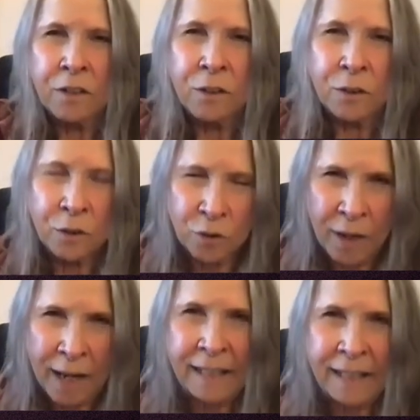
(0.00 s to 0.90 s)
you're
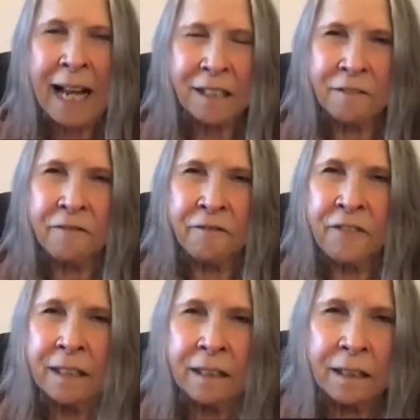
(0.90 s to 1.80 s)
trying not to
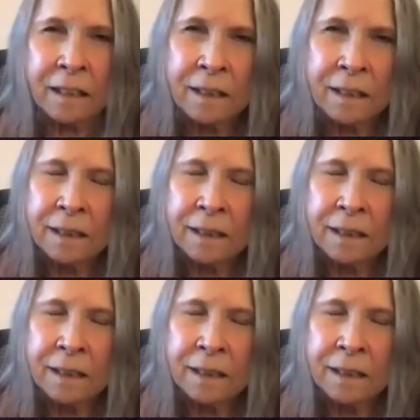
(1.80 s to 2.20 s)
feel.